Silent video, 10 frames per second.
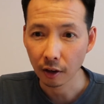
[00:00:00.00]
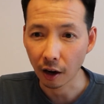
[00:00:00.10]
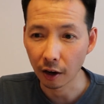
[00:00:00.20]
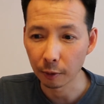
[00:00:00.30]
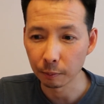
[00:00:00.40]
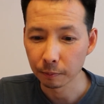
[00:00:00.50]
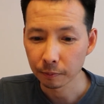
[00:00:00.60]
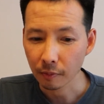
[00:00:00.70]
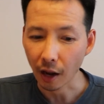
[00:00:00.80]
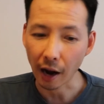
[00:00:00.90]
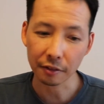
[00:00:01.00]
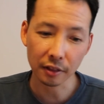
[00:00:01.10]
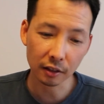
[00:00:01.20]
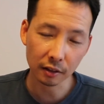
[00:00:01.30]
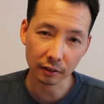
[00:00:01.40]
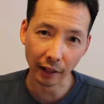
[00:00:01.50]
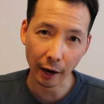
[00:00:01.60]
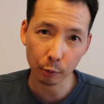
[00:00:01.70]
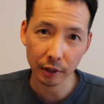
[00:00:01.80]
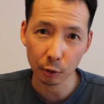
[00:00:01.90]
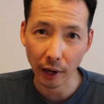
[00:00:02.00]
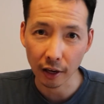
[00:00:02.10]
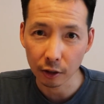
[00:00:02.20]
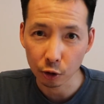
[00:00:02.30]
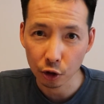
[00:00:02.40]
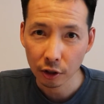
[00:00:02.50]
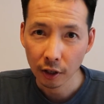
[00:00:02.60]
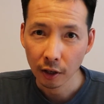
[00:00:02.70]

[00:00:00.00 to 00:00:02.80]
I think Lowry Range